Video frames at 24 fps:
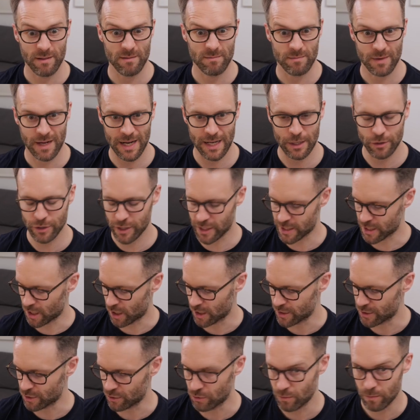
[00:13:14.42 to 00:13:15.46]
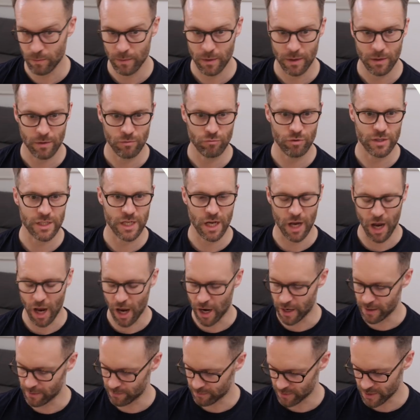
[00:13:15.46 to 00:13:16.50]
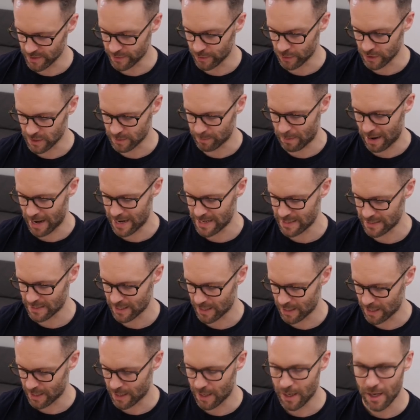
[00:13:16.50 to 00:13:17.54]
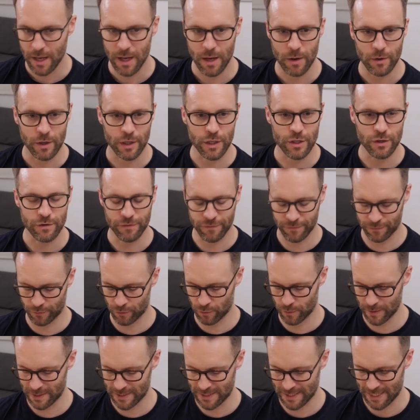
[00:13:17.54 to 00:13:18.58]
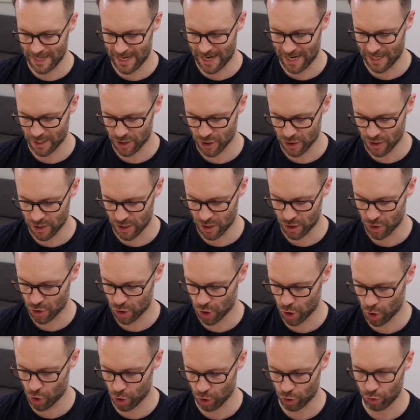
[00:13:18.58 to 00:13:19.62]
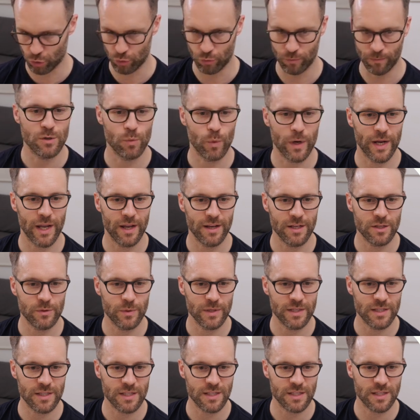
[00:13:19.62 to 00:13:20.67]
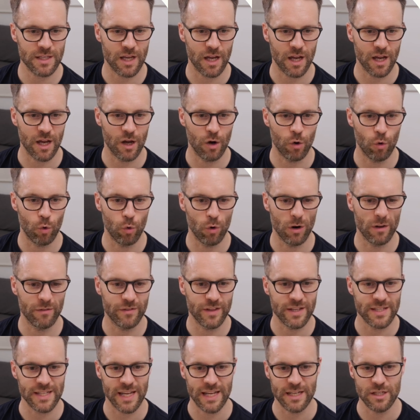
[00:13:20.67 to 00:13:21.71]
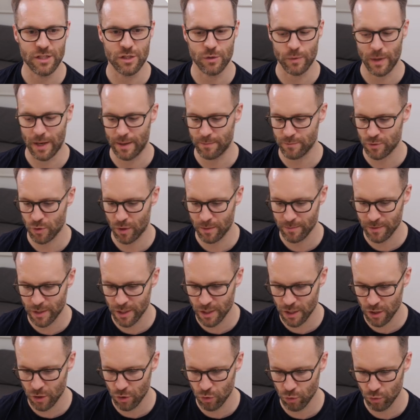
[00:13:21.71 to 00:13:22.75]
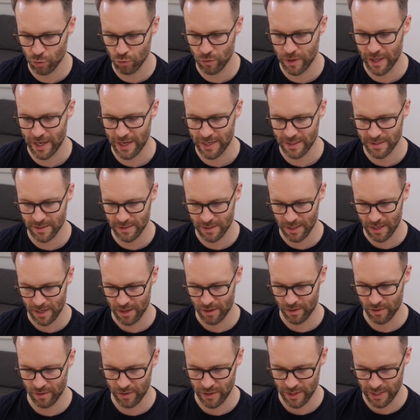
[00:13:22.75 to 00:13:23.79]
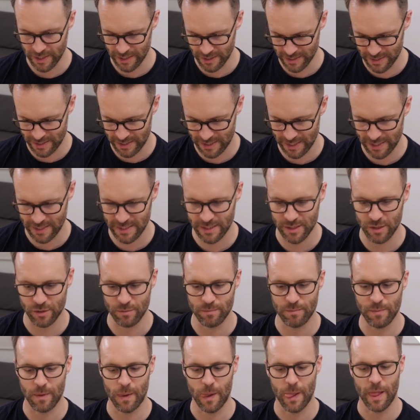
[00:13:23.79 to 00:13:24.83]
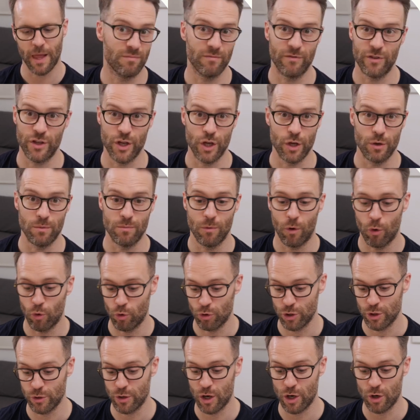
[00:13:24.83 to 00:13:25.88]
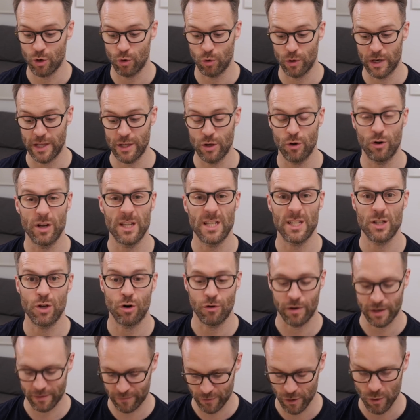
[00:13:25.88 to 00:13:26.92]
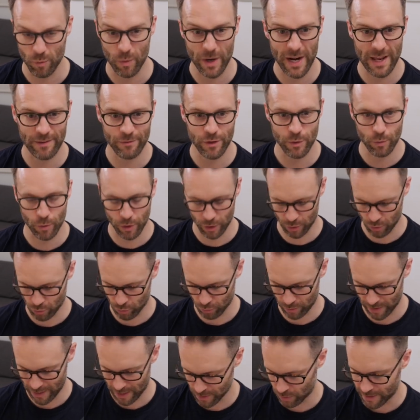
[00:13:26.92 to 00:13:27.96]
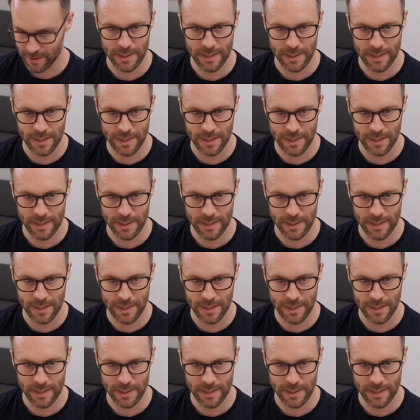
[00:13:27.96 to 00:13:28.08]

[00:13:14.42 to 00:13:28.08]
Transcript: Click on your title, return, so you've got a space. We're gonna do forward slash toggle. We're going to insert all of this into it. So I'm gonna call this the system view, or you could call it your historic view, whatever you want to call it.